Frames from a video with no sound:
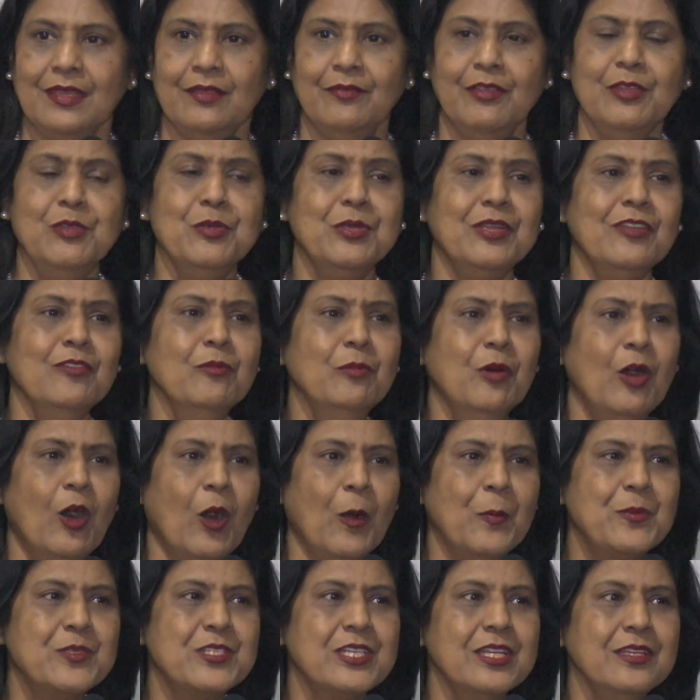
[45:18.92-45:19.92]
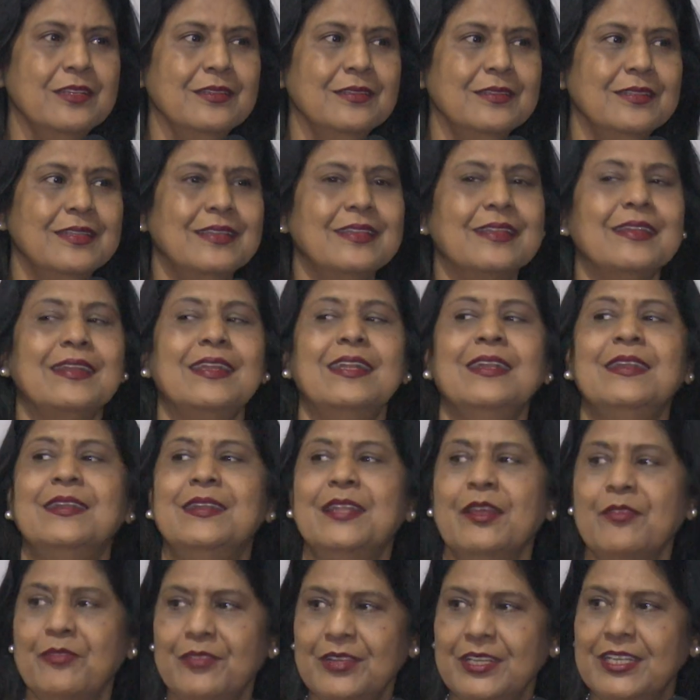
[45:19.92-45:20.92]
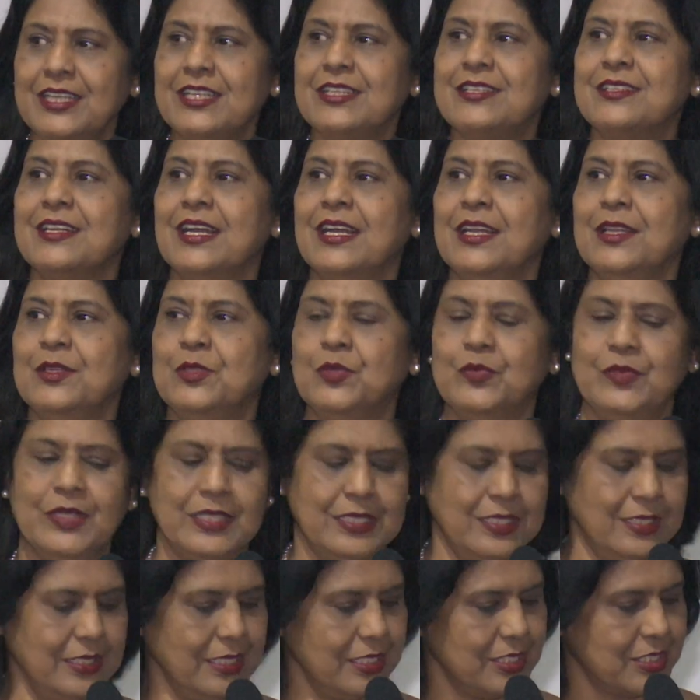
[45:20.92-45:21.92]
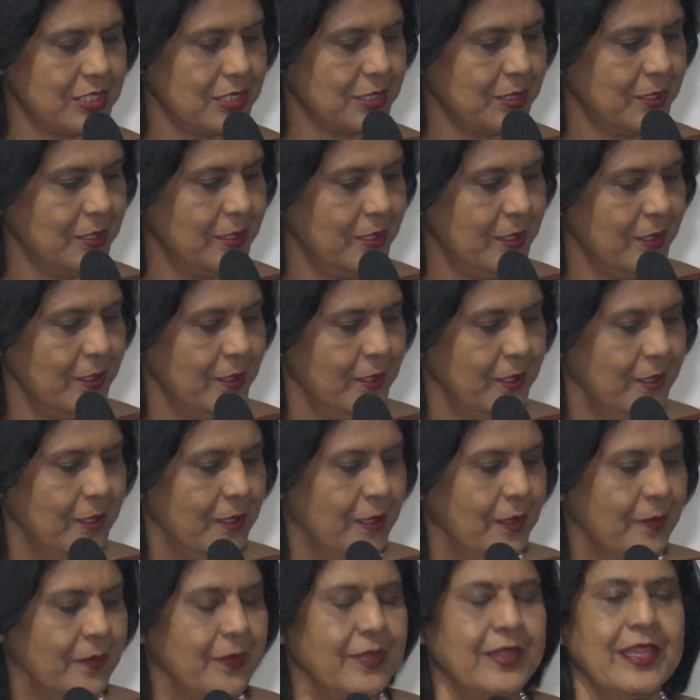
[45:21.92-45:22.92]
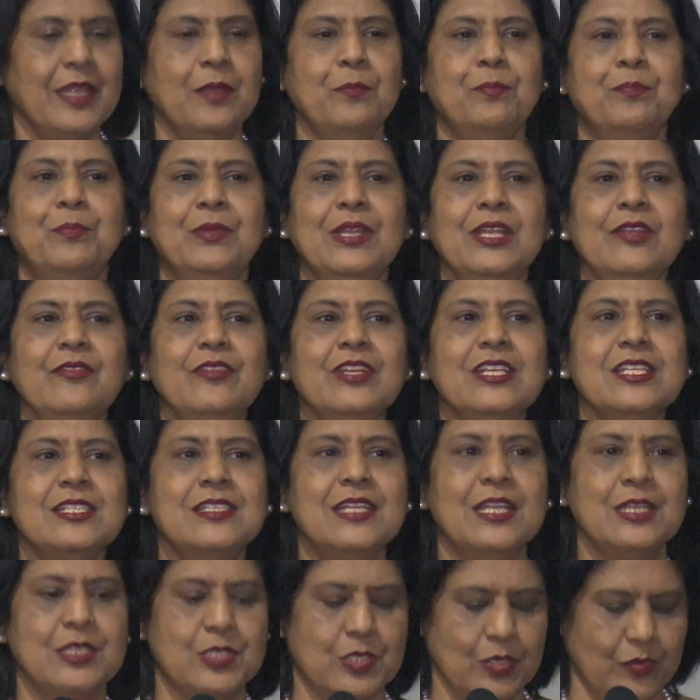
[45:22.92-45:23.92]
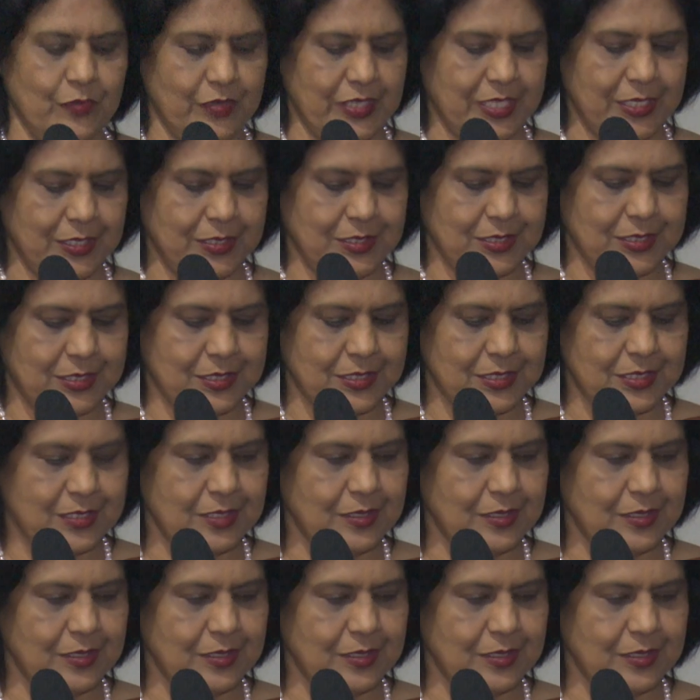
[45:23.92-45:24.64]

When you give him an option, he'll definitely try to wear the denture. Then previous denture wearers.